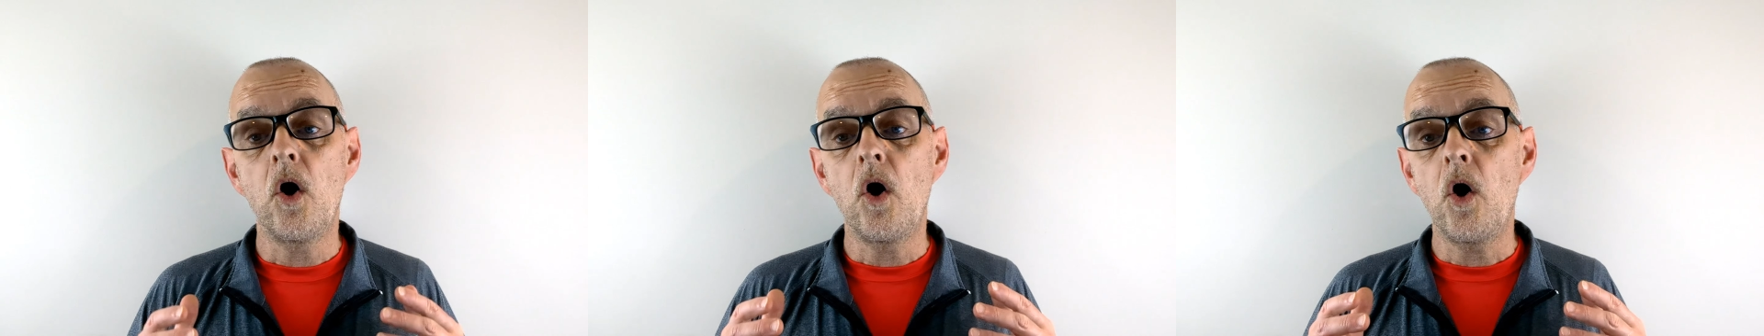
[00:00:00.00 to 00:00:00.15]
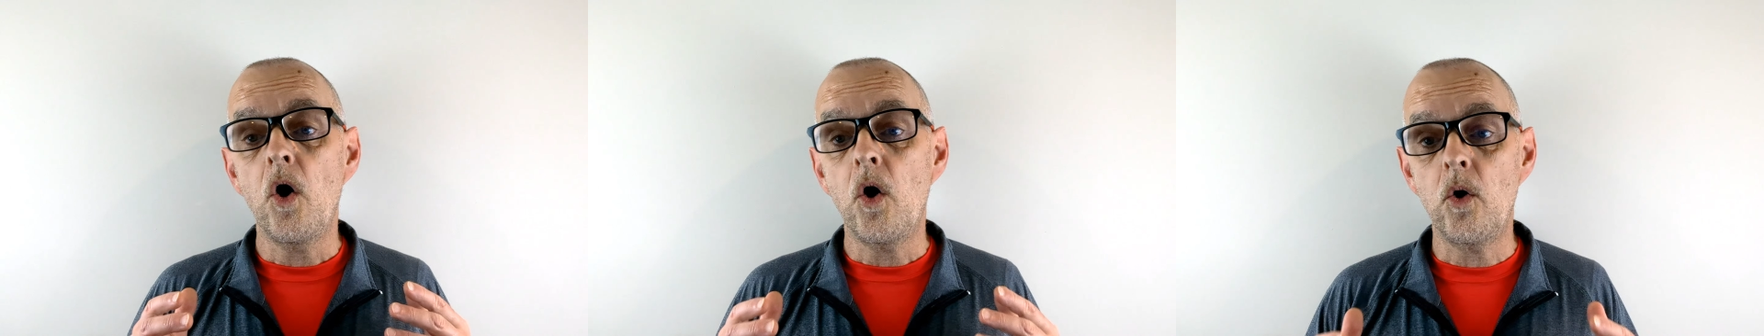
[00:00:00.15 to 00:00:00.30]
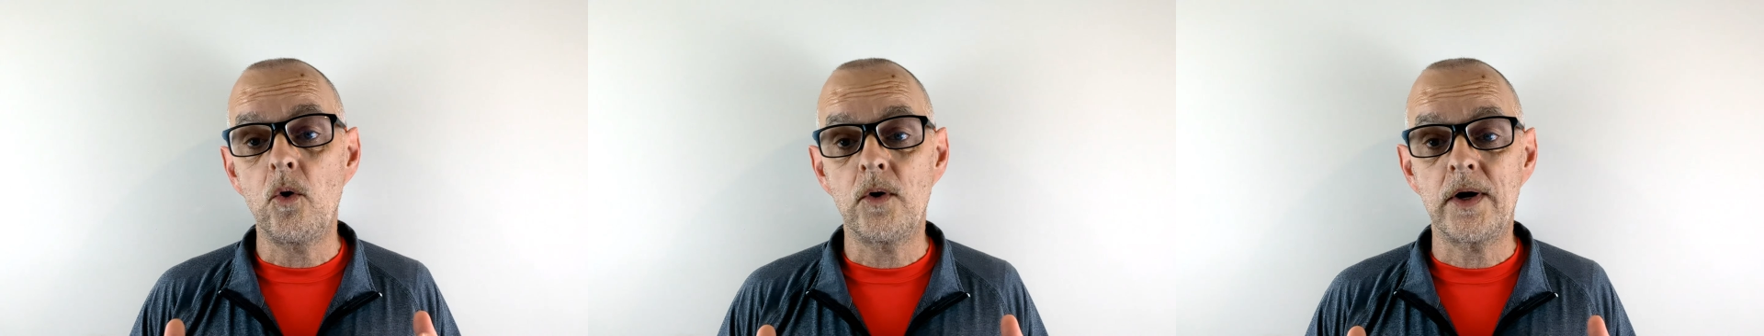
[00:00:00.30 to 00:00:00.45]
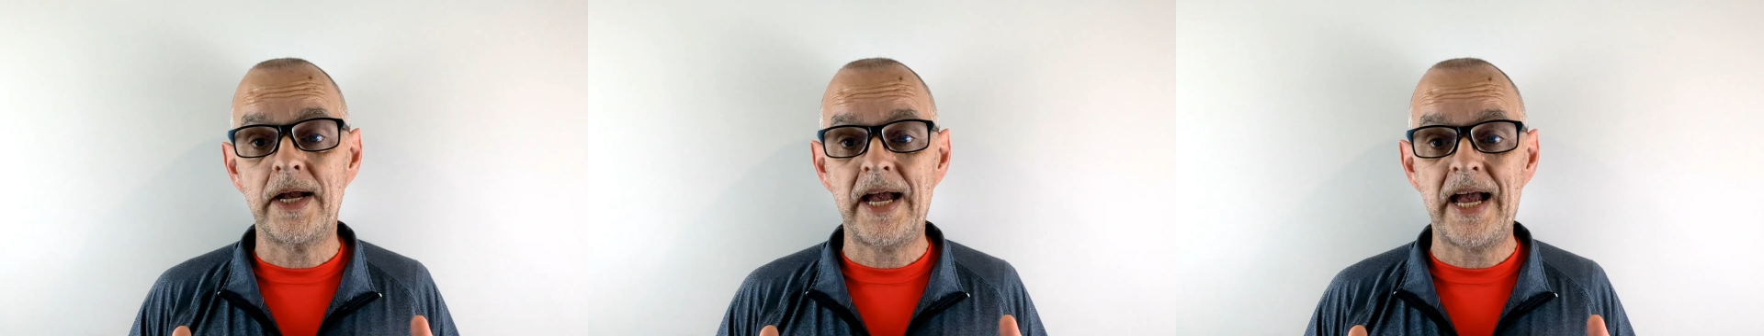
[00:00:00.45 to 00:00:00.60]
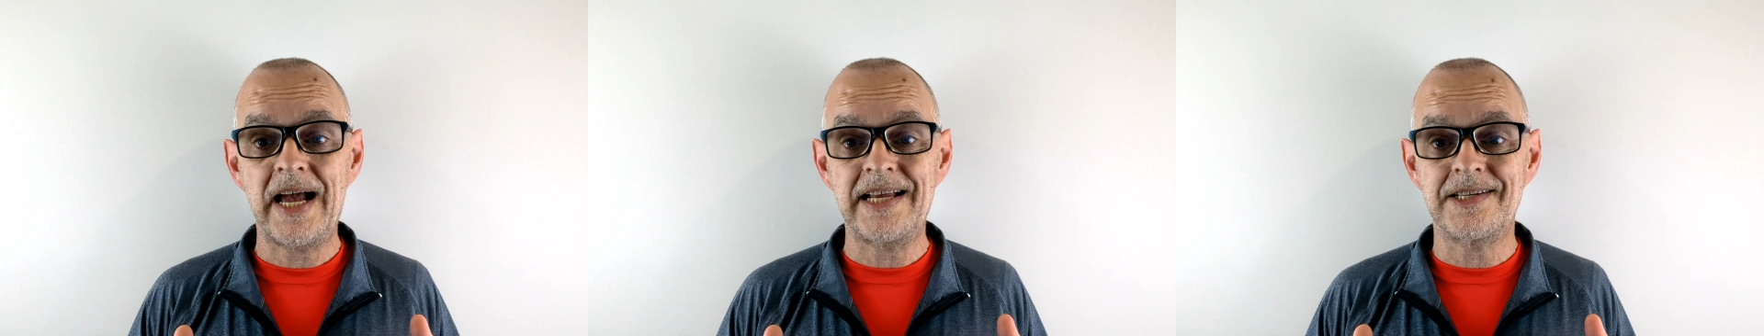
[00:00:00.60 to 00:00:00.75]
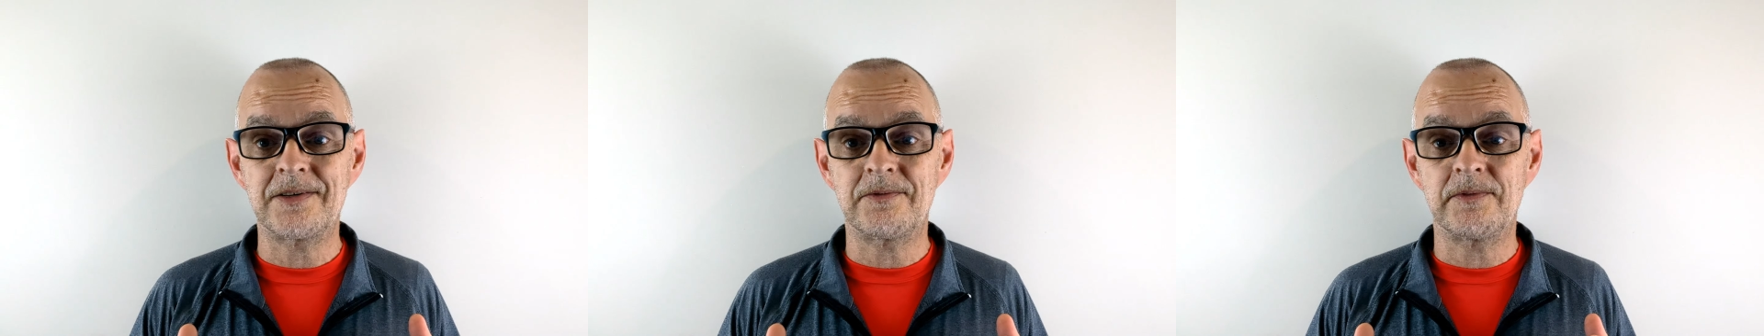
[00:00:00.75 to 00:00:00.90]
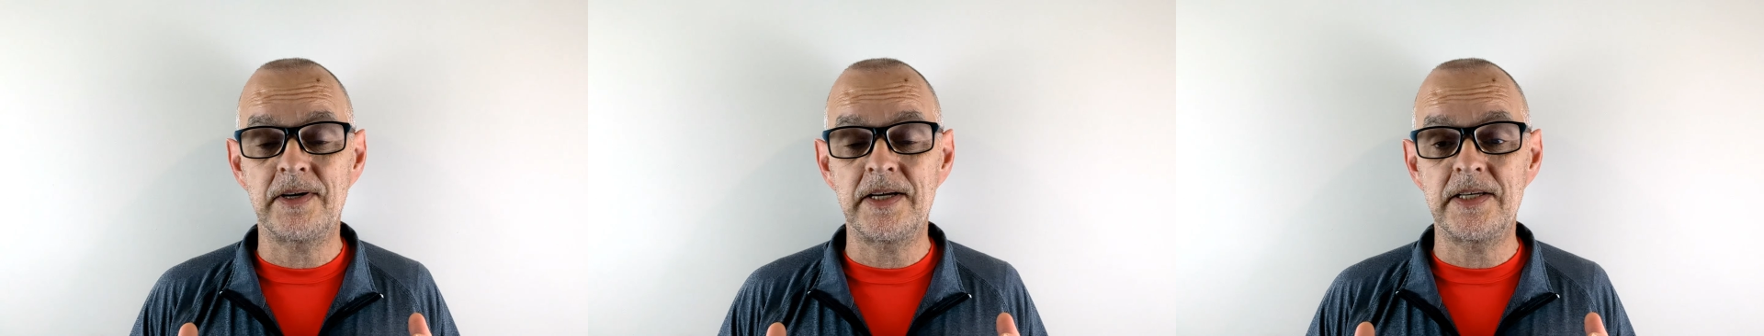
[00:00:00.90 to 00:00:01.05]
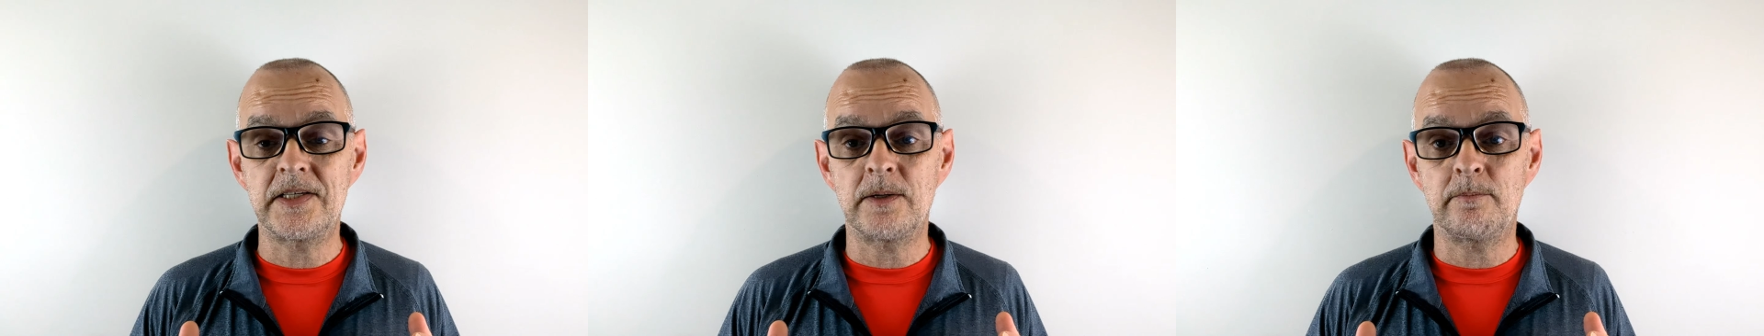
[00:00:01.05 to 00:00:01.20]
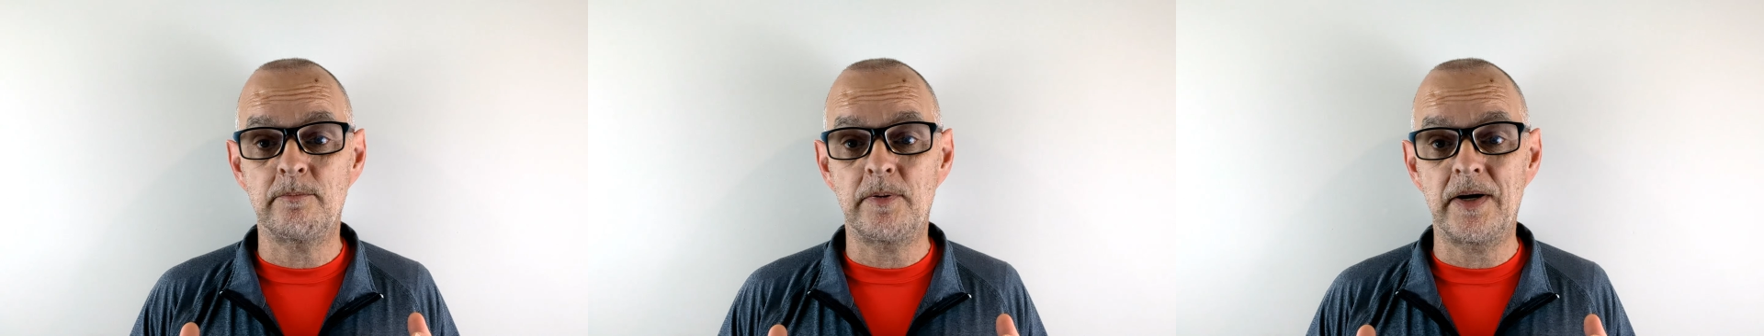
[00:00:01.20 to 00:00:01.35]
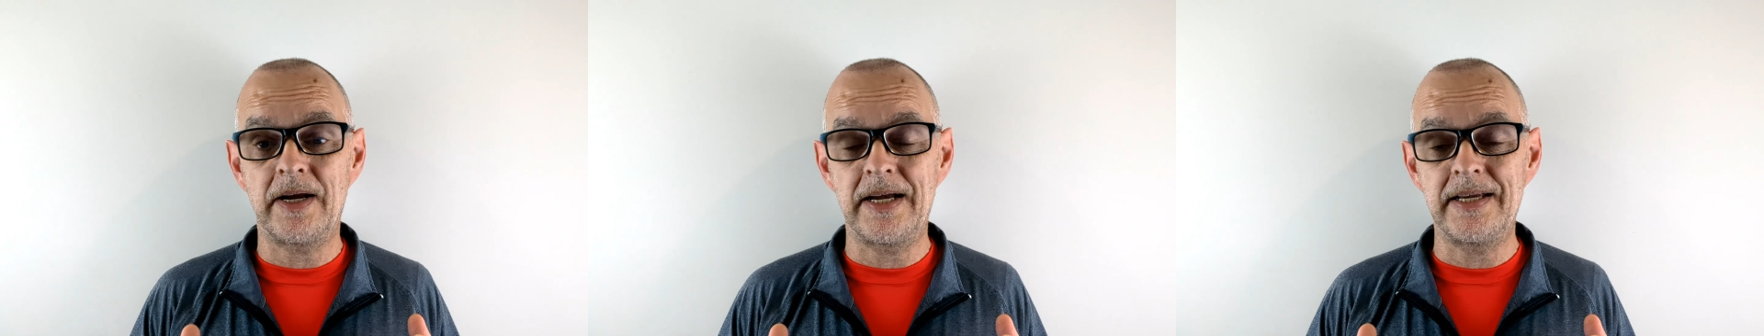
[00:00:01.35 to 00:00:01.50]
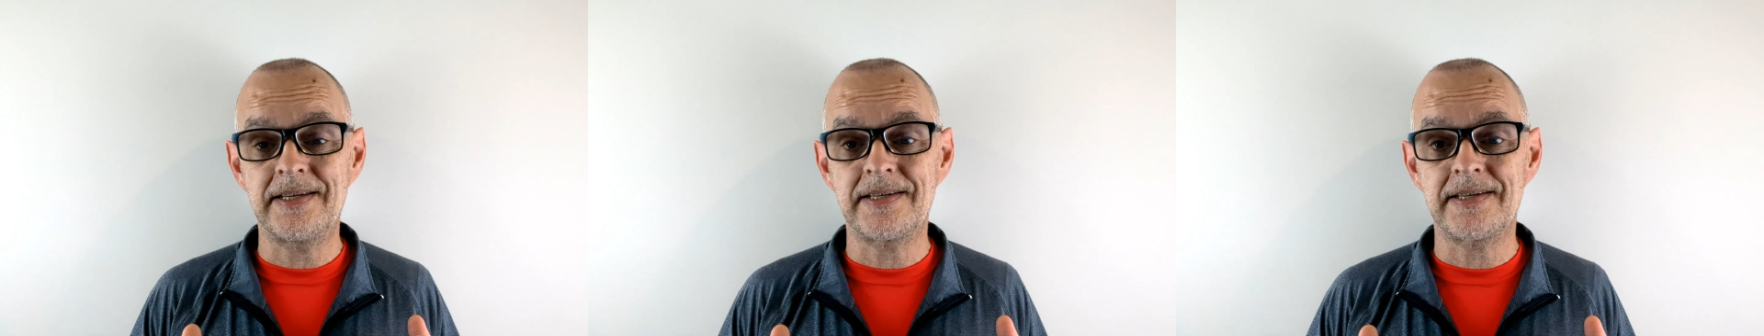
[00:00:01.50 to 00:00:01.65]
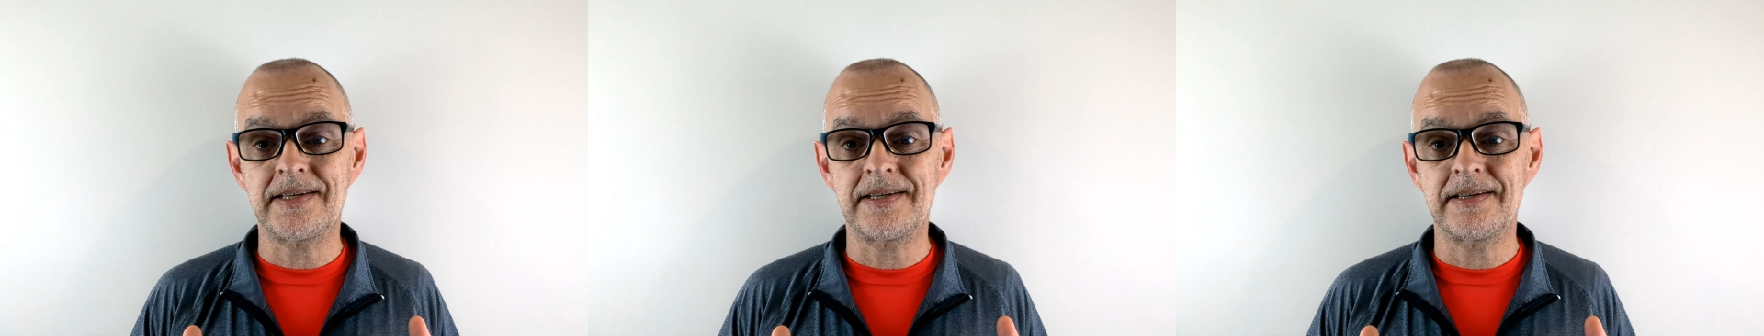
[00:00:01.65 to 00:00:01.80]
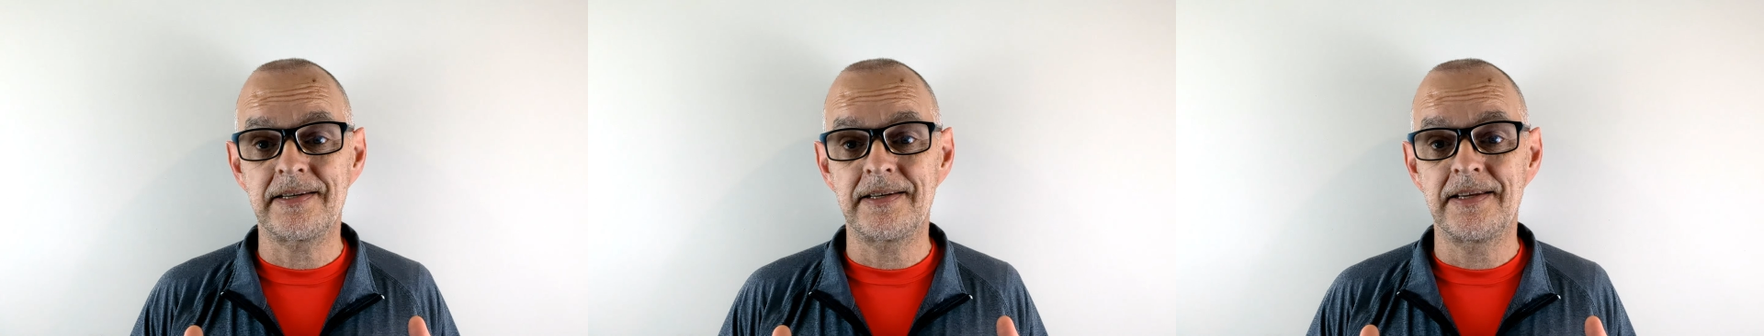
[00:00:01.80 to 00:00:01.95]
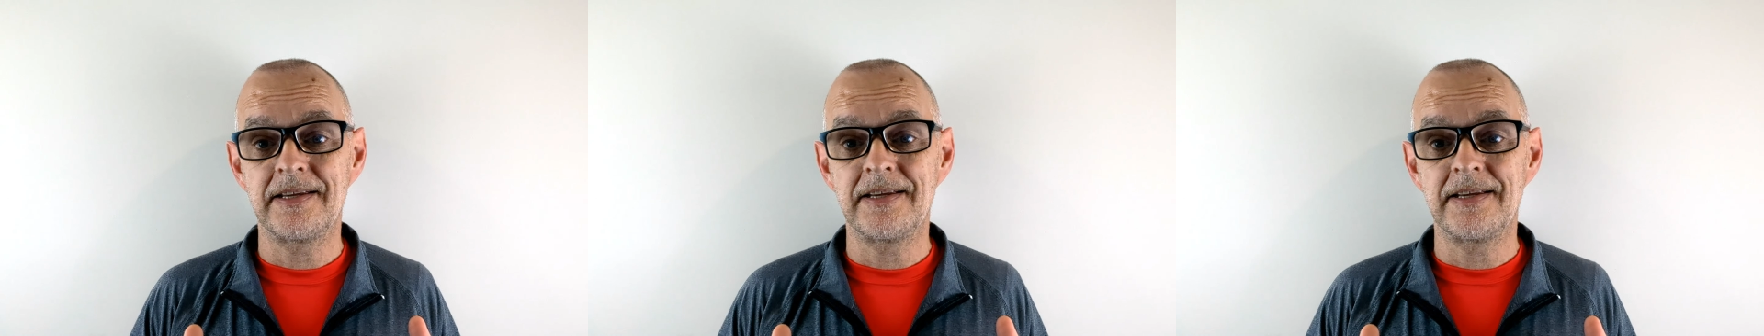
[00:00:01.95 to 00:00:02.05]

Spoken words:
Hoka hasn't raised the price